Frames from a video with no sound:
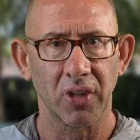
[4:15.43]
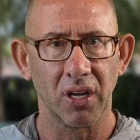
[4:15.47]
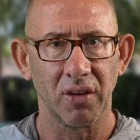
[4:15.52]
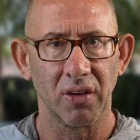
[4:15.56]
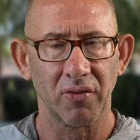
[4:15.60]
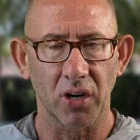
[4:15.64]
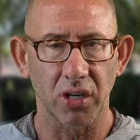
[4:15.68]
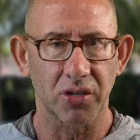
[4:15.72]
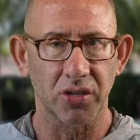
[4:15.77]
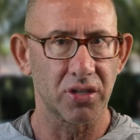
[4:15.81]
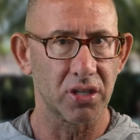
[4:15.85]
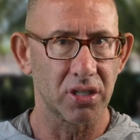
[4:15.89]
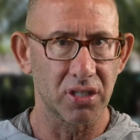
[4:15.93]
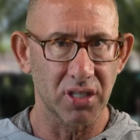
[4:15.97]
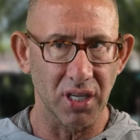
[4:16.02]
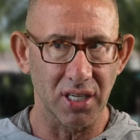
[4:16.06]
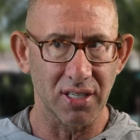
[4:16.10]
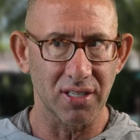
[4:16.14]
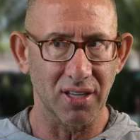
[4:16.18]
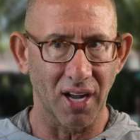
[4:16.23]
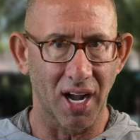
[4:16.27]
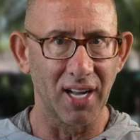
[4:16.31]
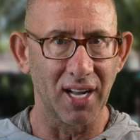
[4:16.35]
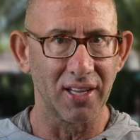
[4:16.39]
Folks,
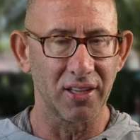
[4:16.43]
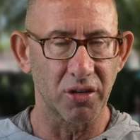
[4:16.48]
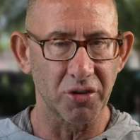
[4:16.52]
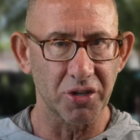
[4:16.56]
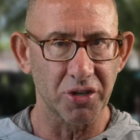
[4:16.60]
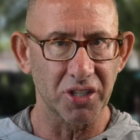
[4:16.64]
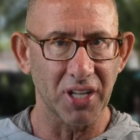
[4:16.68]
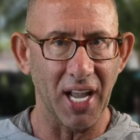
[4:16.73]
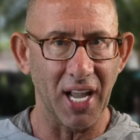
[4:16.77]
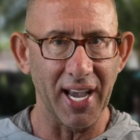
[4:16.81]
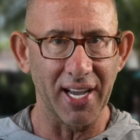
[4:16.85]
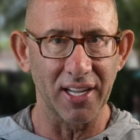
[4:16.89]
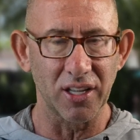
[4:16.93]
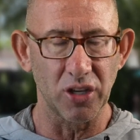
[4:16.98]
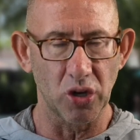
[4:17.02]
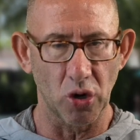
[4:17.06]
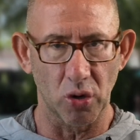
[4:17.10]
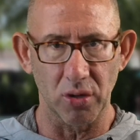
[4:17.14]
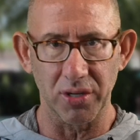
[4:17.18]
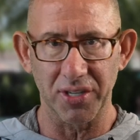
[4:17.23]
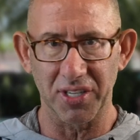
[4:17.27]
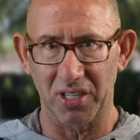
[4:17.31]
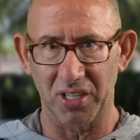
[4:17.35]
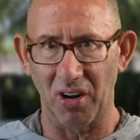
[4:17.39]
just understand
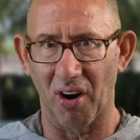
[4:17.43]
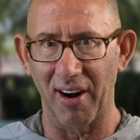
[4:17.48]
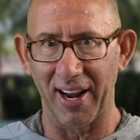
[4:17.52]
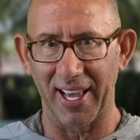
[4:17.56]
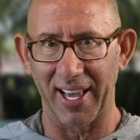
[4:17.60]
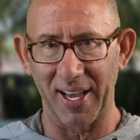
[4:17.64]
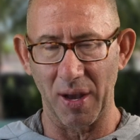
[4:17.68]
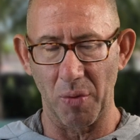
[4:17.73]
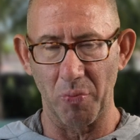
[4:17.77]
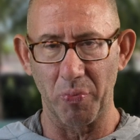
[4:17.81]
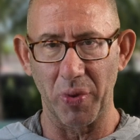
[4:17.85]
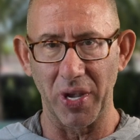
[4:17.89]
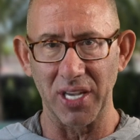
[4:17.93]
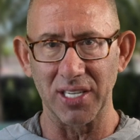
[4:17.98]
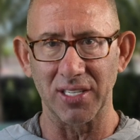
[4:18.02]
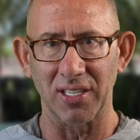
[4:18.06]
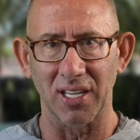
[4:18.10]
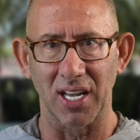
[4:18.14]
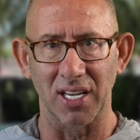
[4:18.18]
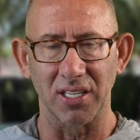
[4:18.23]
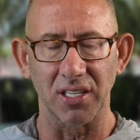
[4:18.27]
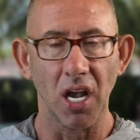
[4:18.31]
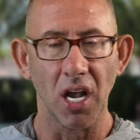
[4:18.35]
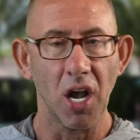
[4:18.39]
you're starting a
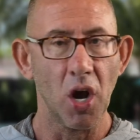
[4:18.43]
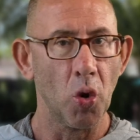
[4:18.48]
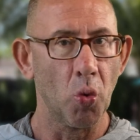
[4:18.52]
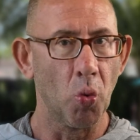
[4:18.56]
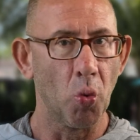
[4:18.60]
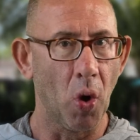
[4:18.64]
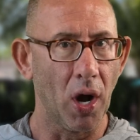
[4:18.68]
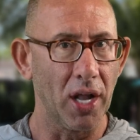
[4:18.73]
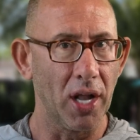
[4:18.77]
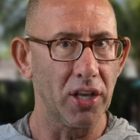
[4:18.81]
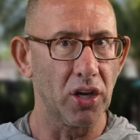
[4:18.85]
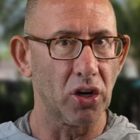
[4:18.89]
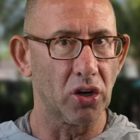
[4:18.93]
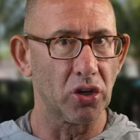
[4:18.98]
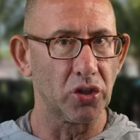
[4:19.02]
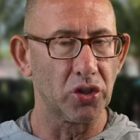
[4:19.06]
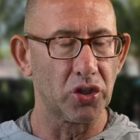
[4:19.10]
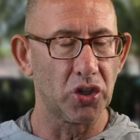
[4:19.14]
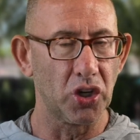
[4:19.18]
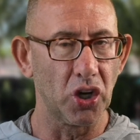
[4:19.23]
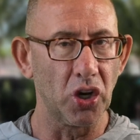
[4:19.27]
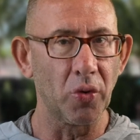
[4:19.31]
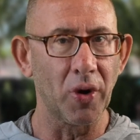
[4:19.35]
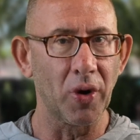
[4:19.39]
business. What you're
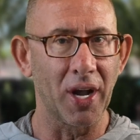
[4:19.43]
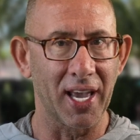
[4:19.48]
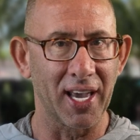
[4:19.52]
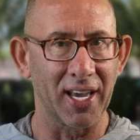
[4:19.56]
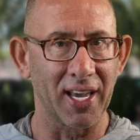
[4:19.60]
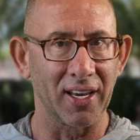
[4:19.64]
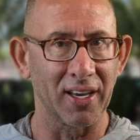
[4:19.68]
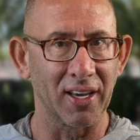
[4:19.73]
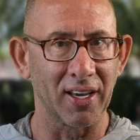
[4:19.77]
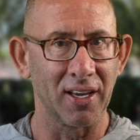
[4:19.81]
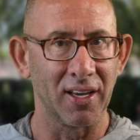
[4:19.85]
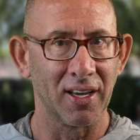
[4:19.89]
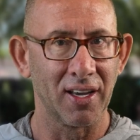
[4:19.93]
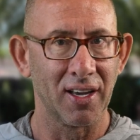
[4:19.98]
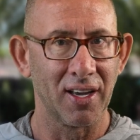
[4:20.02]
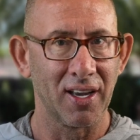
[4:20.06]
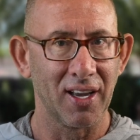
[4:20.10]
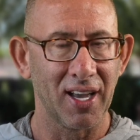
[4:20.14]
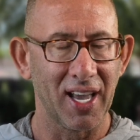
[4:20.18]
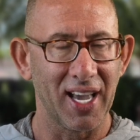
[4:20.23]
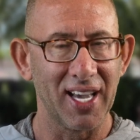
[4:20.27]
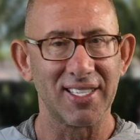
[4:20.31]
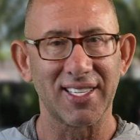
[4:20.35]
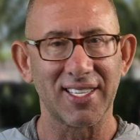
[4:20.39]
doing
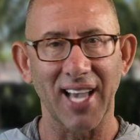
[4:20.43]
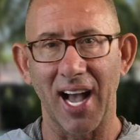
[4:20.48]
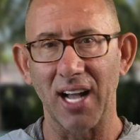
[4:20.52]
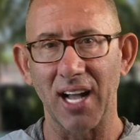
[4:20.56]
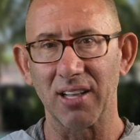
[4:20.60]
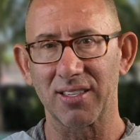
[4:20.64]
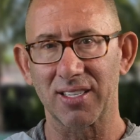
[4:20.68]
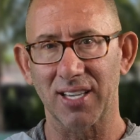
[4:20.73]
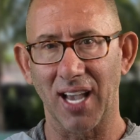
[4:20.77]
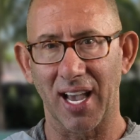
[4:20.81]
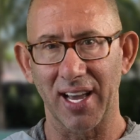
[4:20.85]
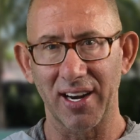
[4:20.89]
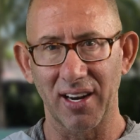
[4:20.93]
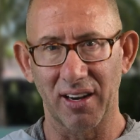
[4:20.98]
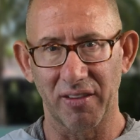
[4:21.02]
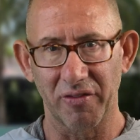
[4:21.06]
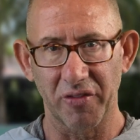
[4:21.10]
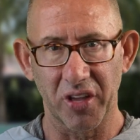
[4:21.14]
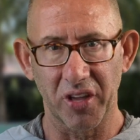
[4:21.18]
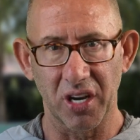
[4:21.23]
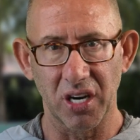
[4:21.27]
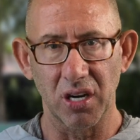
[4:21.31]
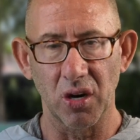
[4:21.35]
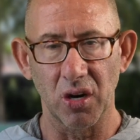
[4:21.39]
is outside
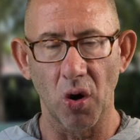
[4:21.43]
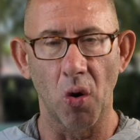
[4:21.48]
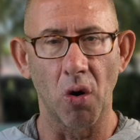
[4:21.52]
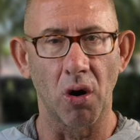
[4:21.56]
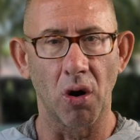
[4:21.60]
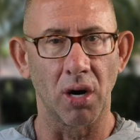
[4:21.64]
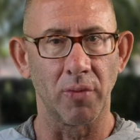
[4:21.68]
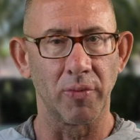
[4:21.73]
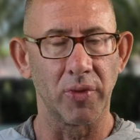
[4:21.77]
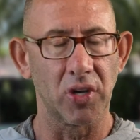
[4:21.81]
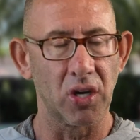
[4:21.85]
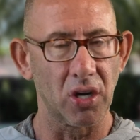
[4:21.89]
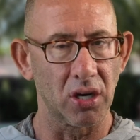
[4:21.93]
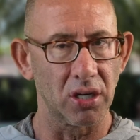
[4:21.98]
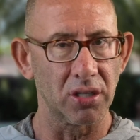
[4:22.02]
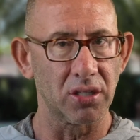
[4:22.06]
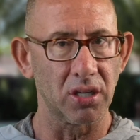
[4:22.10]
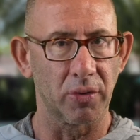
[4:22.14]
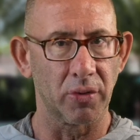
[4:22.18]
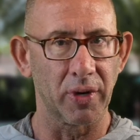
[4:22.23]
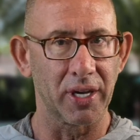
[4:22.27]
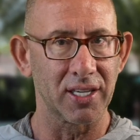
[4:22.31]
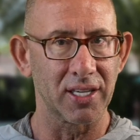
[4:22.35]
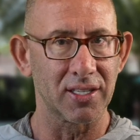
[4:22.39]
of the norm. You're
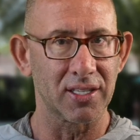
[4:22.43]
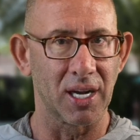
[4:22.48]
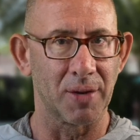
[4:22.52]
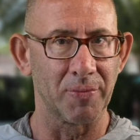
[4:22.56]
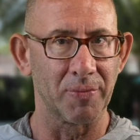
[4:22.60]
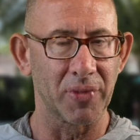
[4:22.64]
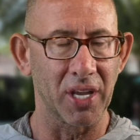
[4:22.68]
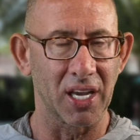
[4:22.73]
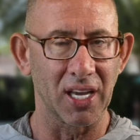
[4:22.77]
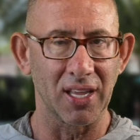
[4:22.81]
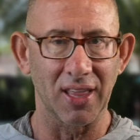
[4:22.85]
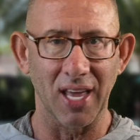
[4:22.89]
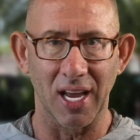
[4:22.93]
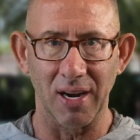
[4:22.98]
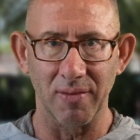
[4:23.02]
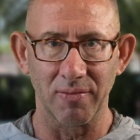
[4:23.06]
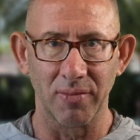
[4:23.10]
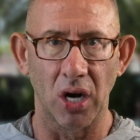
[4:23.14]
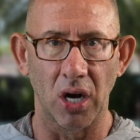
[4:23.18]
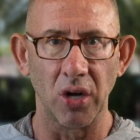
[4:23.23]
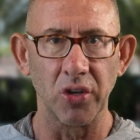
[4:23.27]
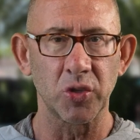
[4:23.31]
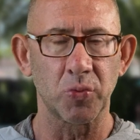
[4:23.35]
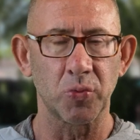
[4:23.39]
doing something that
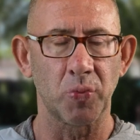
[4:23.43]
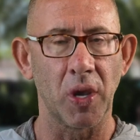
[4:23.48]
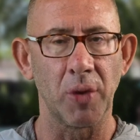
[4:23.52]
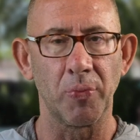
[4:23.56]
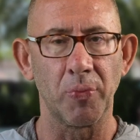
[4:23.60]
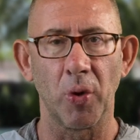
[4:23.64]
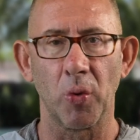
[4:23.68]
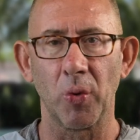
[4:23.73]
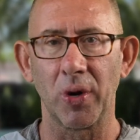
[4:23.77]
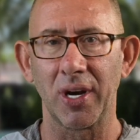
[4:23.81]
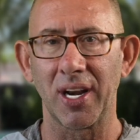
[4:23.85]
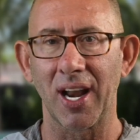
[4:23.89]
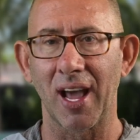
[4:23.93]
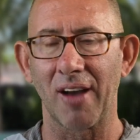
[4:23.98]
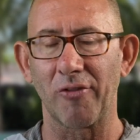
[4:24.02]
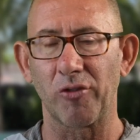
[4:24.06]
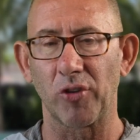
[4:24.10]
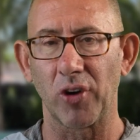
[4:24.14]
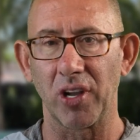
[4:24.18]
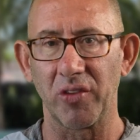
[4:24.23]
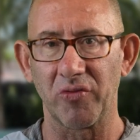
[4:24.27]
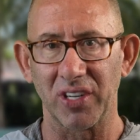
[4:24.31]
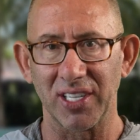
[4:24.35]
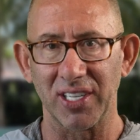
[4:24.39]
most people would
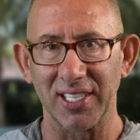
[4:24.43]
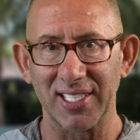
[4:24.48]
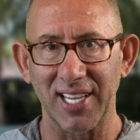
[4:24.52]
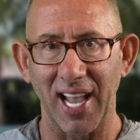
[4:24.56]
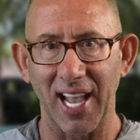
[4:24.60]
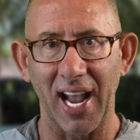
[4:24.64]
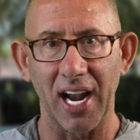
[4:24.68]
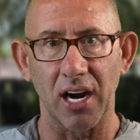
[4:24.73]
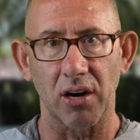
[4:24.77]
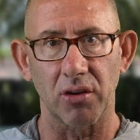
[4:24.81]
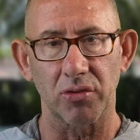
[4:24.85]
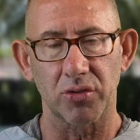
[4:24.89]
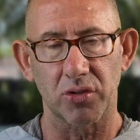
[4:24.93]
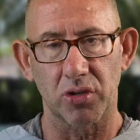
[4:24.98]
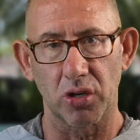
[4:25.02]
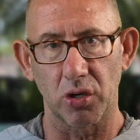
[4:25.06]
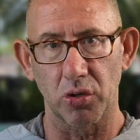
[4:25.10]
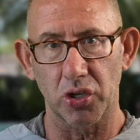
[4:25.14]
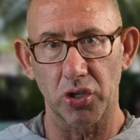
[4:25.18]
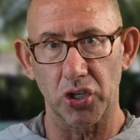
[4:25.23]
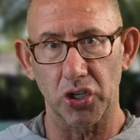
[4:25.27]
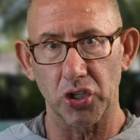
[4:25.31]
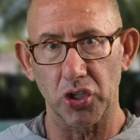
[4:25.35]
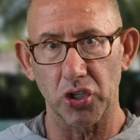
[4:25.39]
never even dare to
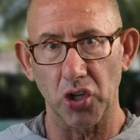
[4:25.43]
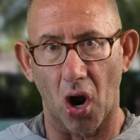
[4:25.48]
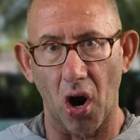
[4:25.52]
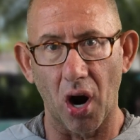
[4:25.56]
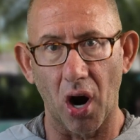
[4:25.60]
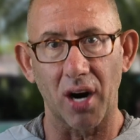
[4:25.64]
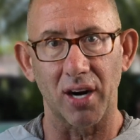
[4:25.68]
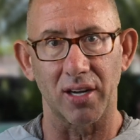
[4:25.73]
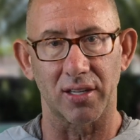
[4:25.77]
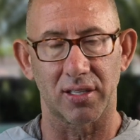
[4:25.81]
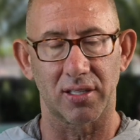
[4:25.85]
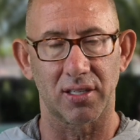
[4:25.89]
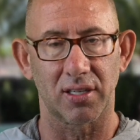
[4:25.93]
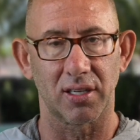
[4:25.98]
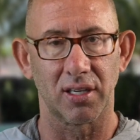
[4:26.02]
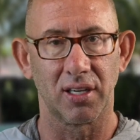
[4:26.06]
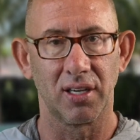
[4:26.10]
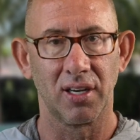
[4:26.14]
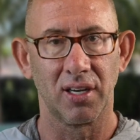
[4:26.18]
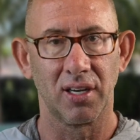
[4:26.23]
start,